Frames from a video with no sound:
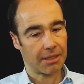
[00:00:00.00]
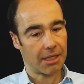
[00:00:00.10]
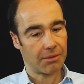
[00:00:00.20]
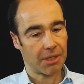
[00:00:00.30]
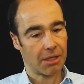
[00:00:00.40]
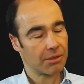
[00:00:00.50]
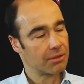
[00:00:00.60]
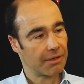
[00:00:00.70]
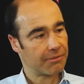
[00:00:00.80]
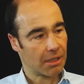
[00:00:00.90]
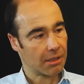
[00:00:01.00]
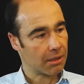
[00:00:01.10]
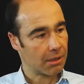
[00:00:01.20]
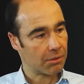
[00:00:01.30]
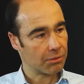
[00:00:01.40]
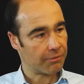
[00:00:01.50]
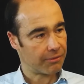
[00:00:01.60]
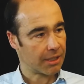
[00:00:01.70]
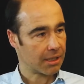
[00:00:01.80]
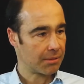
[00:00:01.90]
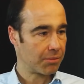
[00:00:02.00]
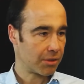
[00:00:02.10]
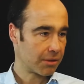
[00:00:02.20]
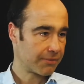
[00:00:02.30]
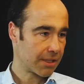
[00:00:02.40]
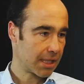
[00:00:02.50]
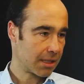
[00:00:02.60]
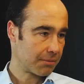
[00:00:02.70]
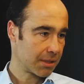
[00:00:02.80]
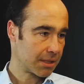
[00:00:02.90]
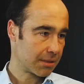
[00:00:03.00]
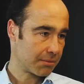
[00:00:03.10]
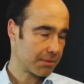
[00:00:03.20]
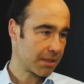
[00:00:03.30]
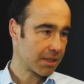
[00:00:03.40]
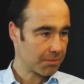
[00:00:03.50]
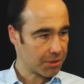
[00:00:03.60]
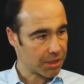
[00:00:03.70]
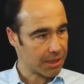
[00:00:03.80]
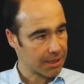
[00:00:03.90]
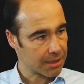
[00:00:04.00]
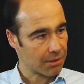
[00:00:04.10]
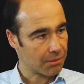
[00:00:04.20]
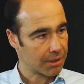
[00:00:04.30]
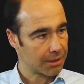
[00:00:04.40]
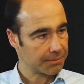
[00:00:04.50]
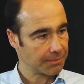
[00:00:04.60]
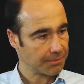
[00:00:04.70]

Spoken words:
And then we also have a good offering at the point of sale with vending machines and so on.